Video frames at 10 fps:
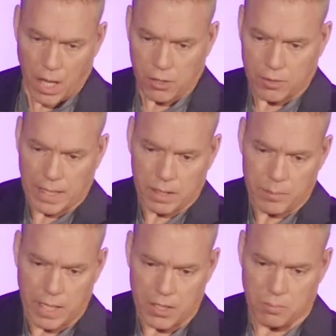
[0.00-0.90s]
Your debt
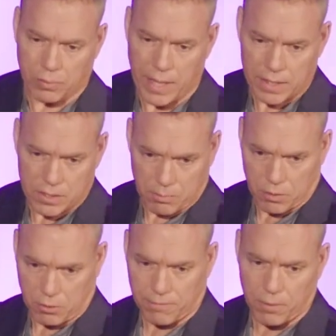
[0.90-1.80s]
elimination plan is in
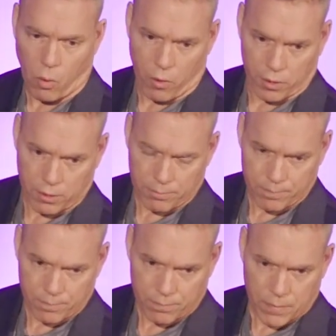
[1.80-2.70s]
beautiful order.
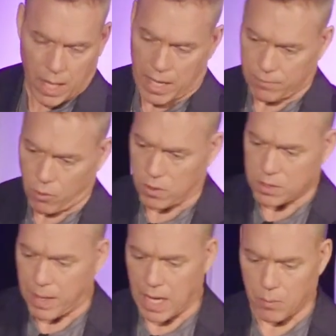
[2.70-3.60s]
And of
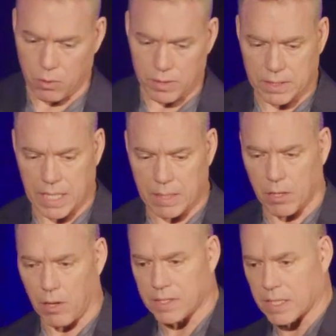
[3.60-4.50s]
course, payroll and team
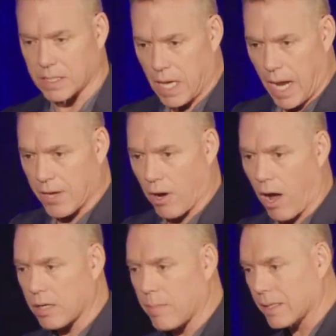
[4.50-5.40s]
and all these things. And you're
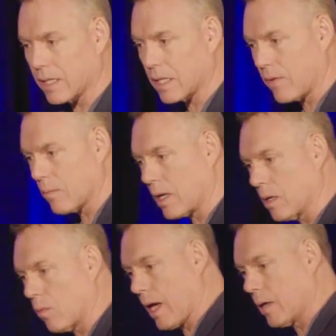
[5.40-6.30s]
automatically giving
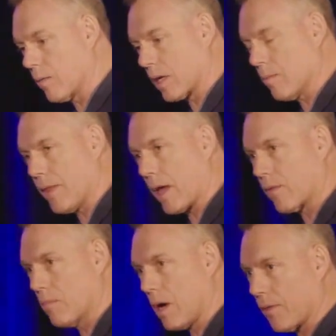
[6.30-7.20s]
money away. We recommend that
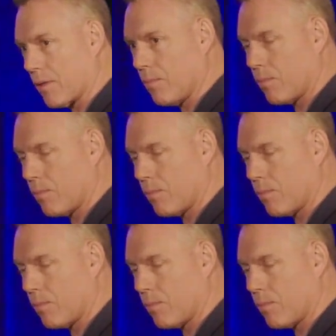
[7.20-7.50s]
every month.